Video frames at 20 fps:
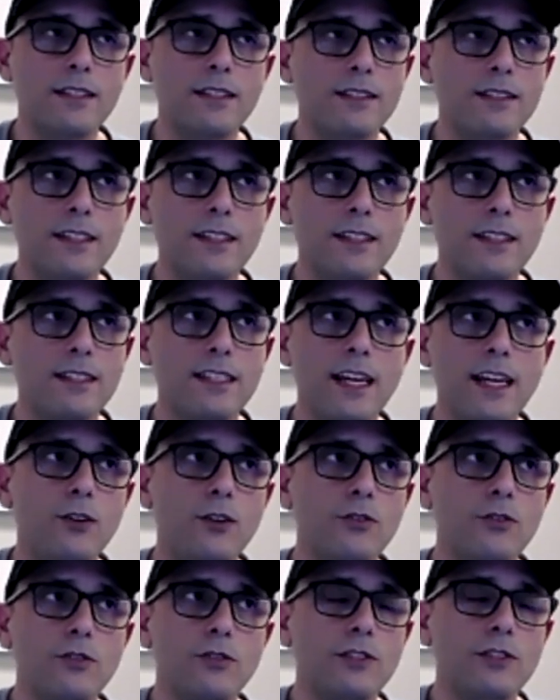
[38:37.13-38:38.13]
It's like
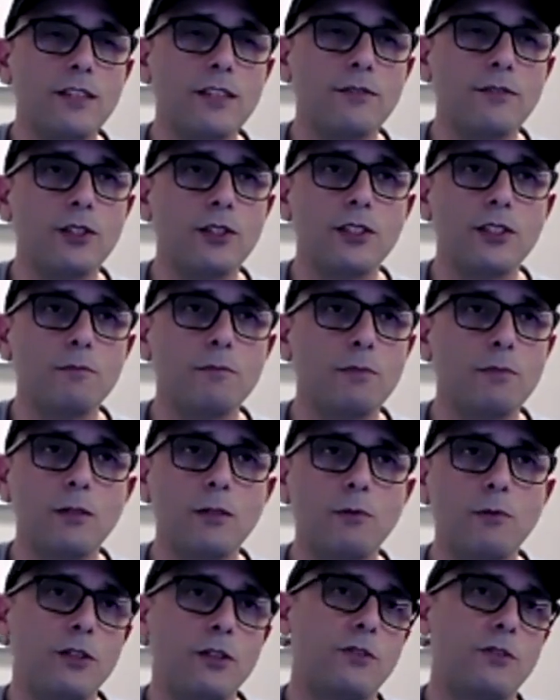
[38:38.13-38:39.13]
sales are never going to be
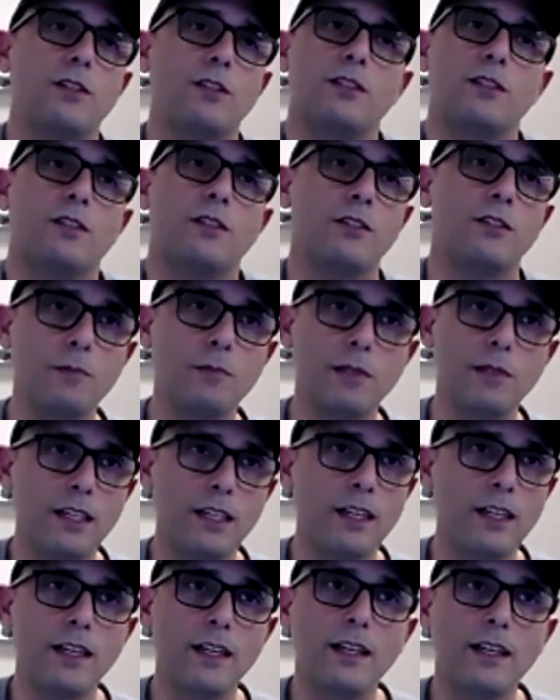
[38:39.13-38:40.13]
what you think they're going to be.
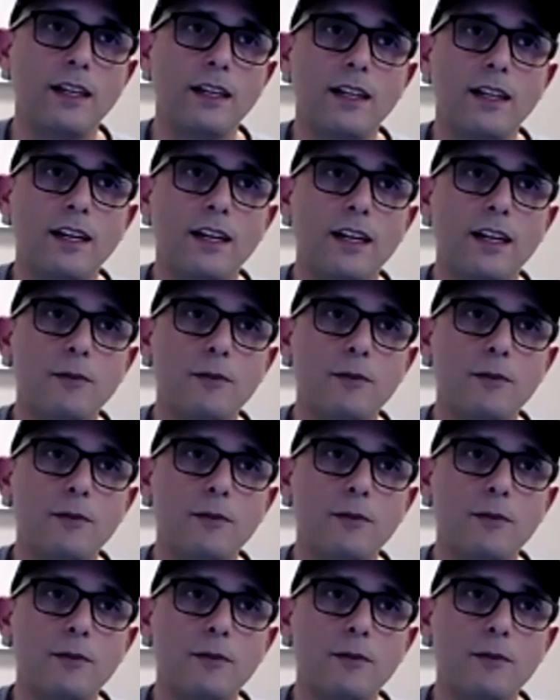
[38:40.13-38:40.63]
um,